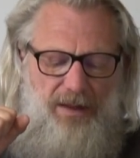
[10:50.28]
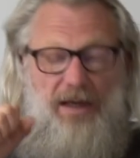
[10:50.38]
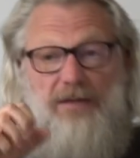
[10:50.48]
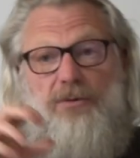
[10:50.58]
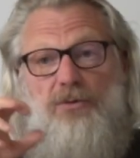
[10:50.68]

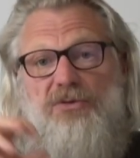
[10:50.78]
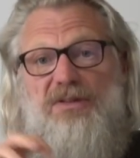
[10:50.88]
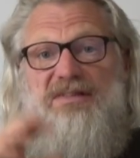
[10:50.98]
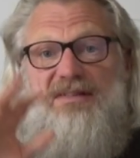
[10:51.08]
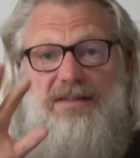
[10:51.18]
I've also
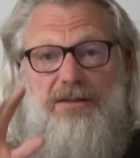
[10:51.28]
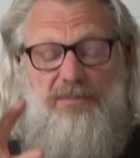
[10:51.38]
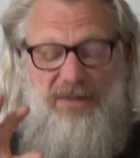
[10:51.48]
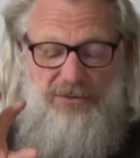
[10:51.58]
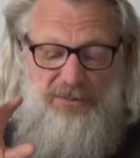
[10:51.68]
extended
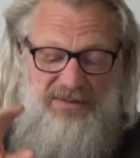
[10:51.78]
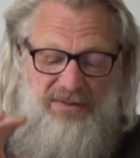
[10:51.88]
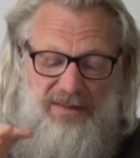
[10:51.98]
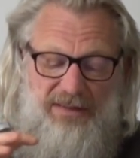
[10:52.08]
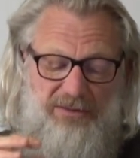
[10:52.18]
my
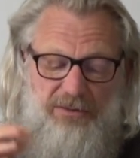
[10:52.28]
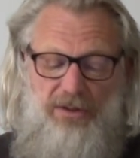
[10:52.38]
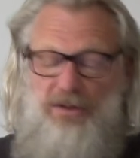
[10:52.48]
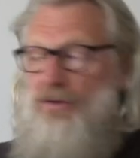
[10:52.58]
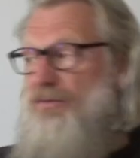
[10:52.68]
translation
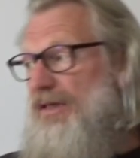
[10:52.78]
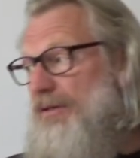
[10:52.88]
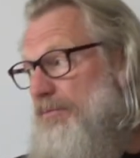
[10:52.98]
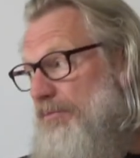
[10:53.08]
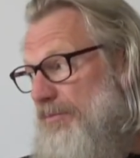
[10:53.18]
of that
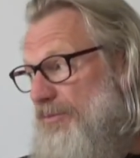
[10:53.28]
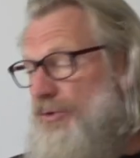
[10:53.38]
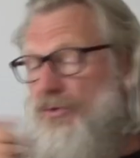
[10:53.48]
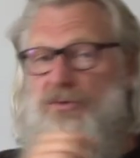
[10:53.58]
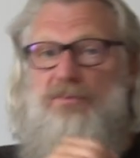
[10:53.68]

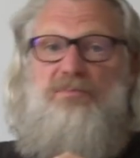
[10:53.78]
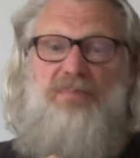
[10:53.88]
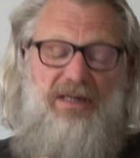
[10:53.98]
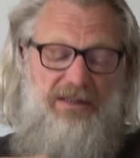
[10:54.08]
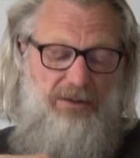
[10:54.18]
chosen
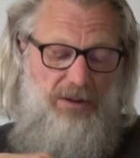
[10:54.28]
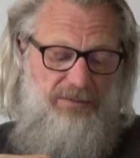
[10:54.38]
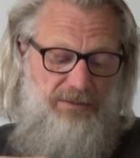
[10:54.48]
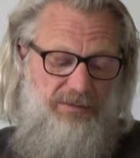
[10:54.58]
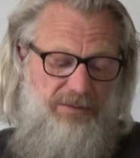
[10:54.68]

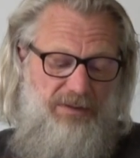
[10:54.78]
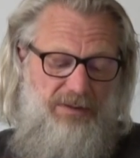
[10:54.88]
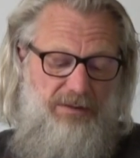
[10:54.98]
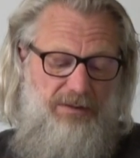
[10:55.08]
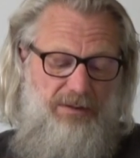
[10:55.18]
paragraph
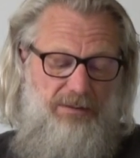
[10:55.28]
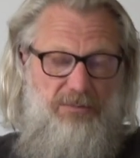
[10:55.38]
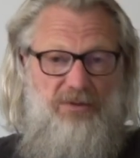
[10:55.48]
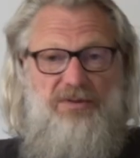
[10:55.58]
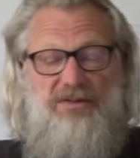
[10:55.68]
of
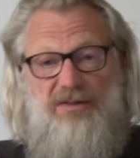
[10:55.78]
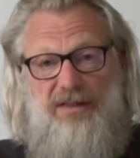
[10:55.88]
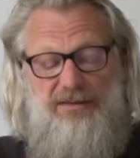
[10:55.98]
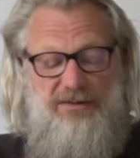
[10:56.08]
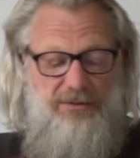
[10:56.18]
Professor
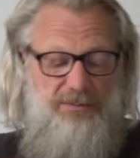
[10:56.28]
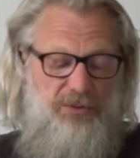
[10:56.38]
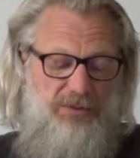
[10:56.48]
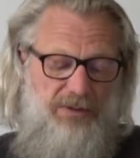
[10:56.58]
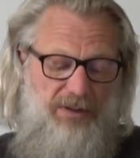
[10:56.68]
Hens's
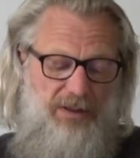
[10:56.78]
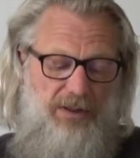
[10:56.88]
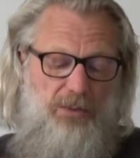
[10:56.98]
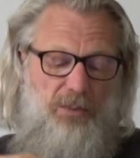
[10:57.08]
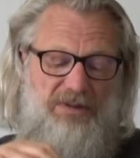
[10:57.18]
book
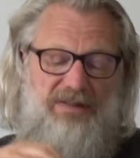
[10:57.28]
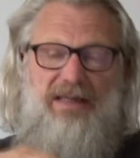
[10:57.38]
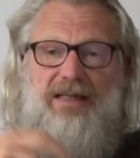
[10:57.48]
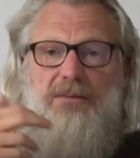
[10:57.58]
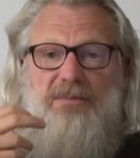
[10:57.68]
with
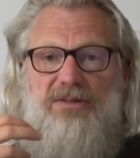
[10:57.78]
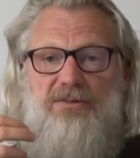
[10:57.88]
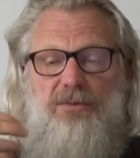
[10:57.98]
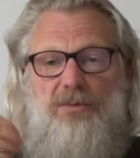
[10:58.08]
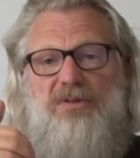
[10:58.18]
elements
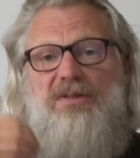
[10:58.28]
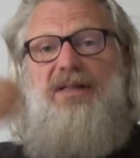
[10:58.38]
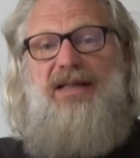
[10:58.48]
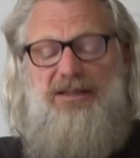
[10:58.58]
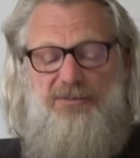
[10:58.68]
from the
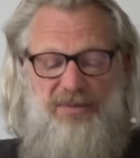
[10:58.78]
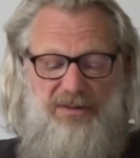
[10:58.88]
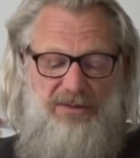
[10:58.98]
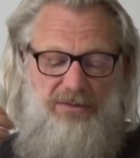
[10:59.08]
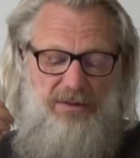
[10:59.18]
next
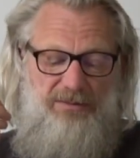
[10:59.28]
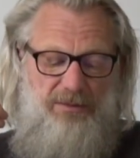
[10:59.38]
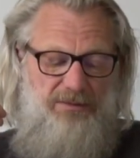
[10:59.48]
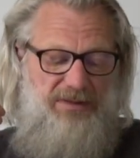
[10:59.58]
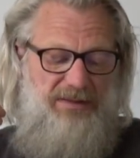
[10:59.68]
paragraph
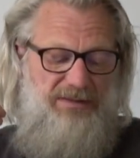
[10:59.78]
of the